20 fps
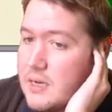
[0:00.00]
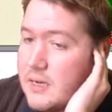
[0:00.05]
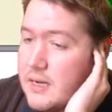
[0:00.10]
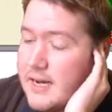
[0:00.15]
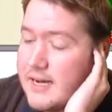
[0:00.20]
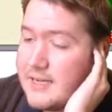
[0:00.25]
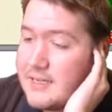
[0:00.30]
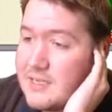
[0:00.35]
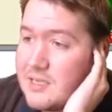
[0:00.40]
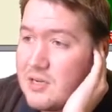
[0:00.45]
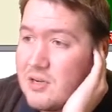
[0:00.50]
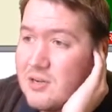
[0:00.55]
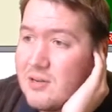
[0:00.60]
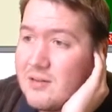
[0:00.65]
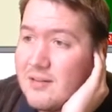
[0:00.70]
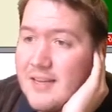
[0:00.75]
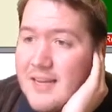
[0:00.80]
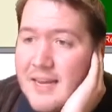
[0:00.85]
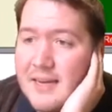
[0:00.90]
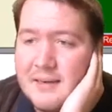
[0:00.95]
Uh, so
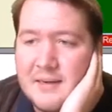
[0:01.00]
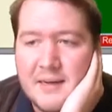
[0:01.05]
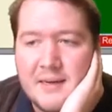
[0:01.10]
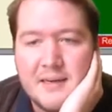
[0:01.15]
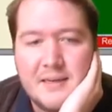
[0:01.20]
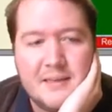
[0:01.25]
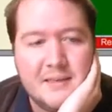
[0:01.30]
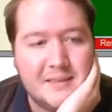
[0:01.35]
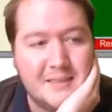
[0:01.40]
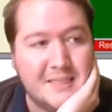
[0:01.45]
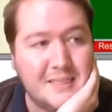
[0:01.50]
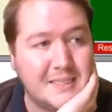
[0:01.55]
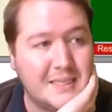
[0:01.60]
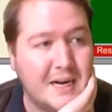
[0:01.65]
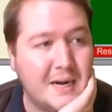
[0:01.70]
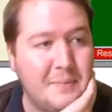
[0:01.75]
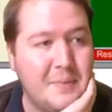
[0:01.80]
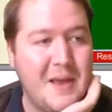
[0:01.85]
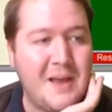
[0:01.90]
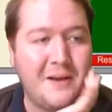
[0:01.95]
the King of Hearts did
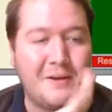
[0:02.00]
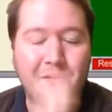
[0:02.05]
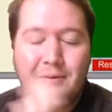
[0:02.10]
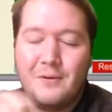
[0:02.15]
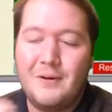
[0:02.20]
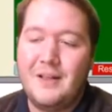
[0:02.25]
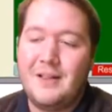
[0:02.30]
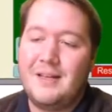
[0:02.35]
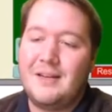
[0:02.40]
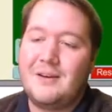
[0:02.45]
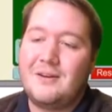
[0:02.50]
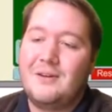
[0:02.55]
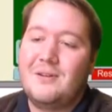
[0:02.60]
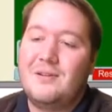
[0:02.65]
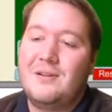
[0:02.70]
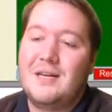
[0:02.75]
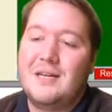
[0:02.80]
come out really good.